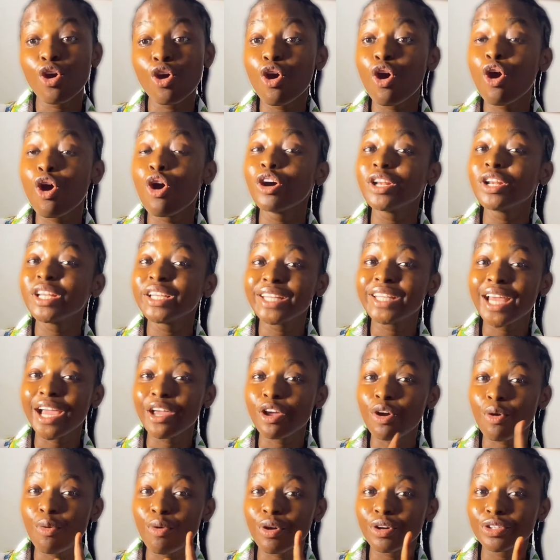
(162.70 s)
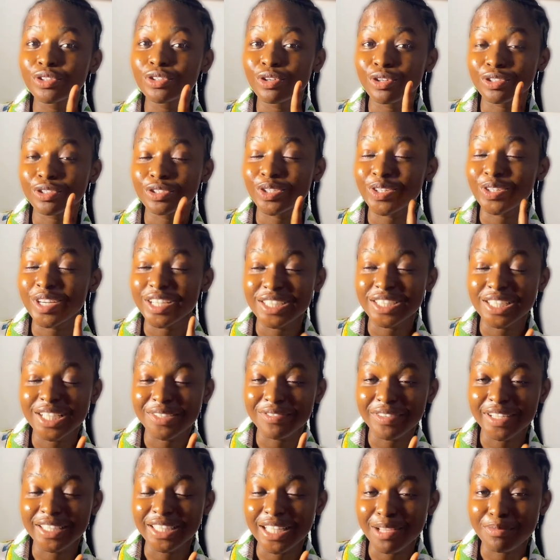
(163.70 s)
Only that your one doctor I share
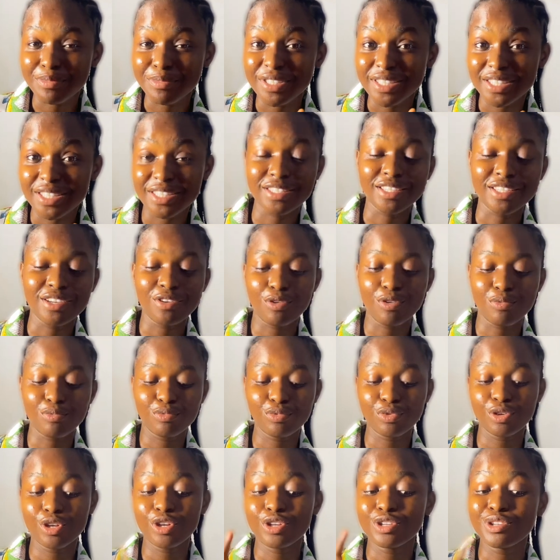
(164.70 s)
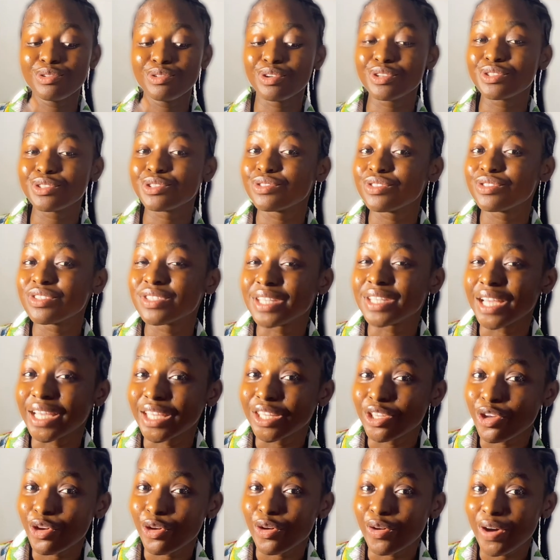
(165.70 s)
vitamin C serum. You want to use it and
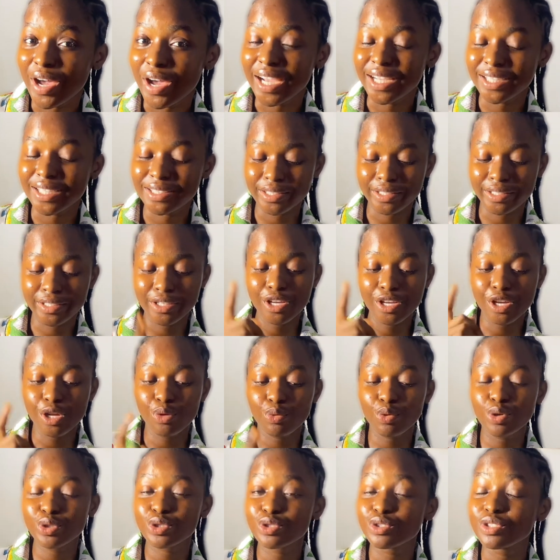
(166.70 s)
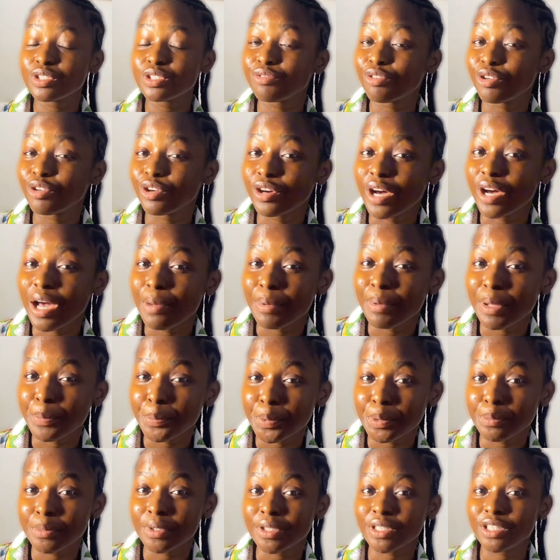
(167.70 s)
cure your acne. You want to use it for your
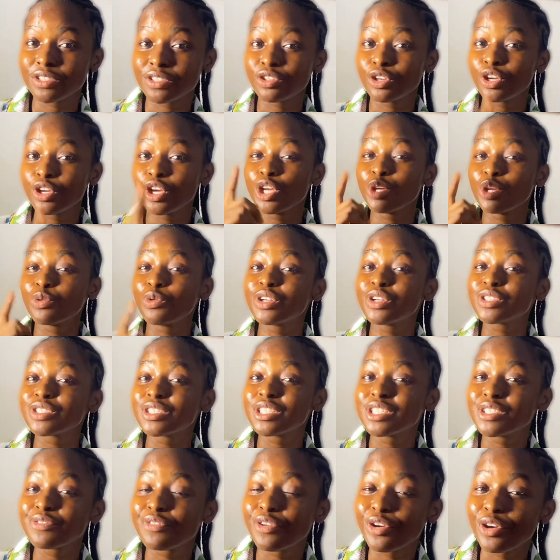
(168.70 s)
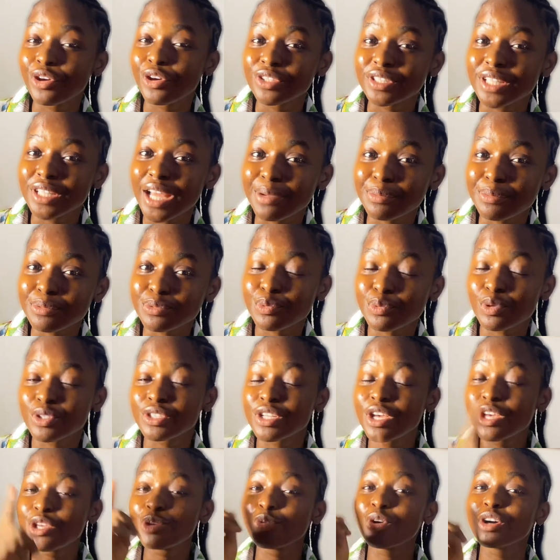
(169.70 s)
hyperpigmentation. You want to use it for your dark spots.
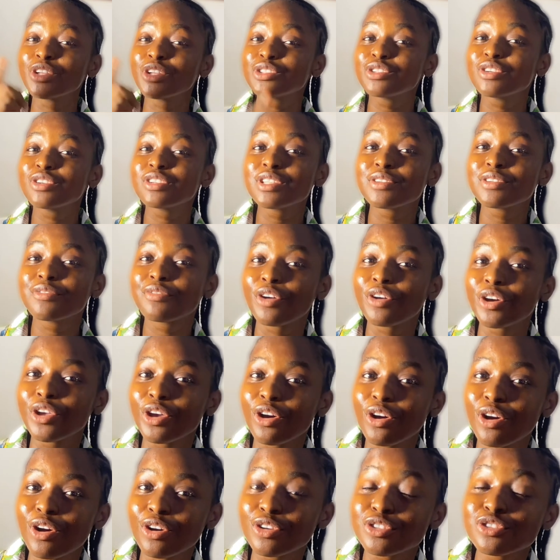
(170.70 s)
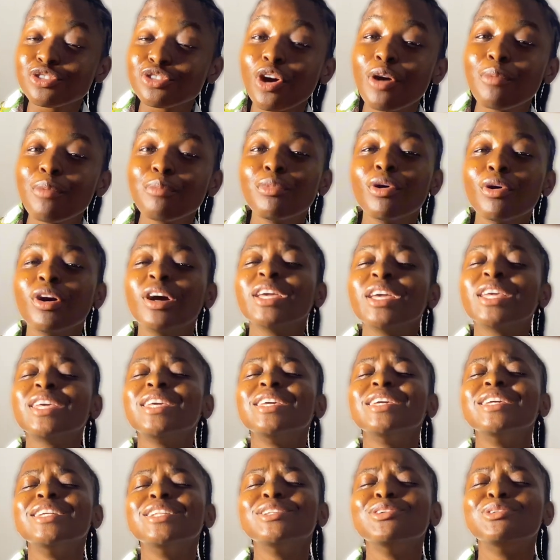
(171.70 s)
You want to use it for your sunburn
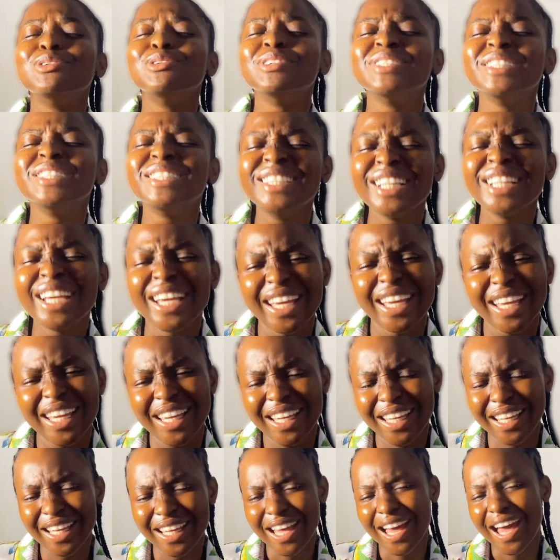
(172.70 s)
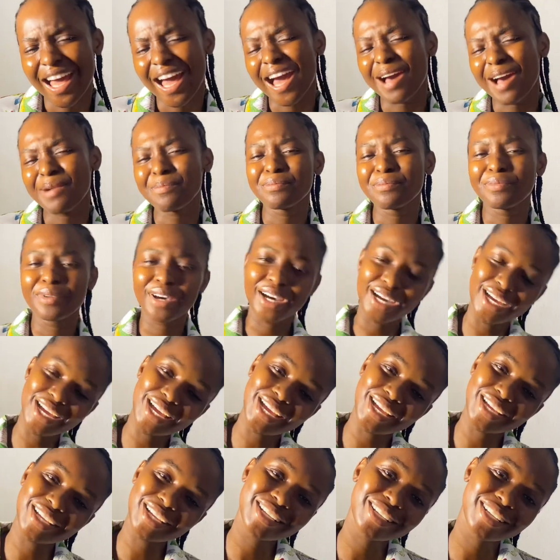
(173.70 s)
kilo day. Abba.